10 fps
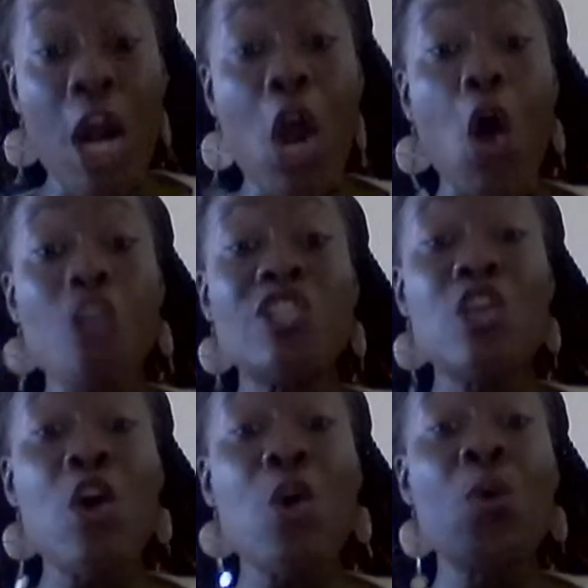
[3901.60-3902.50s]

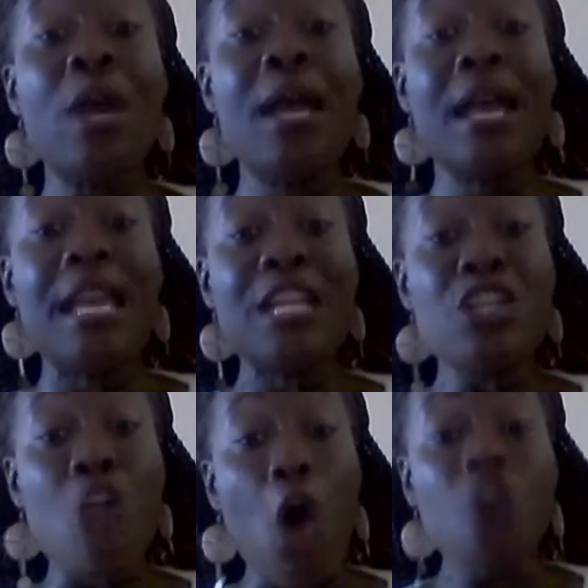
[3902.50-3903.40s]
also
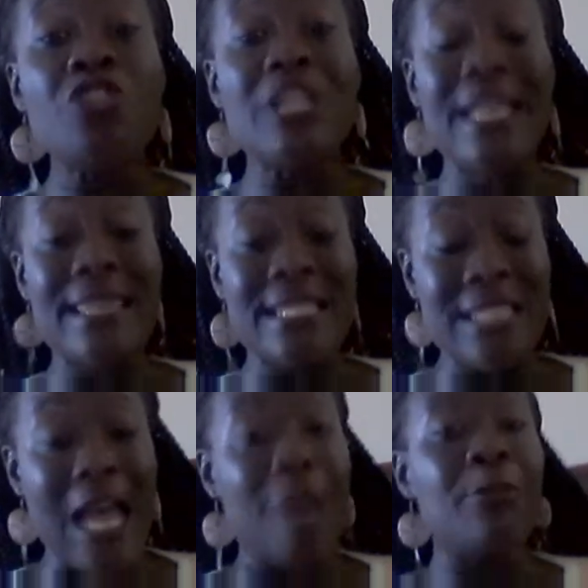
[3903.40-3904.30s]
indulging in this
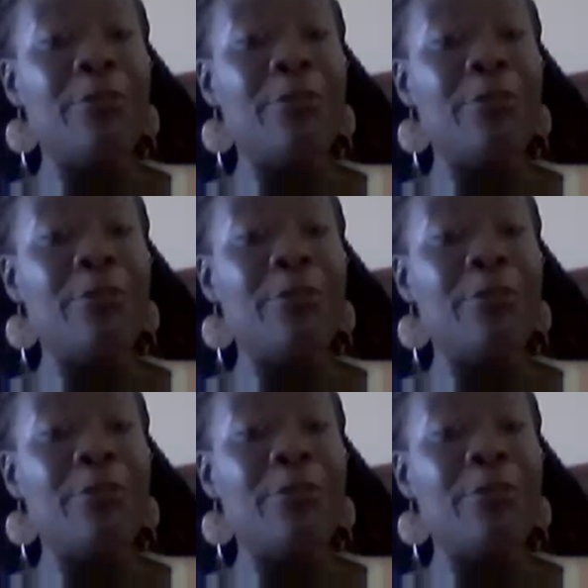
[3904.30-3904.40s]
type of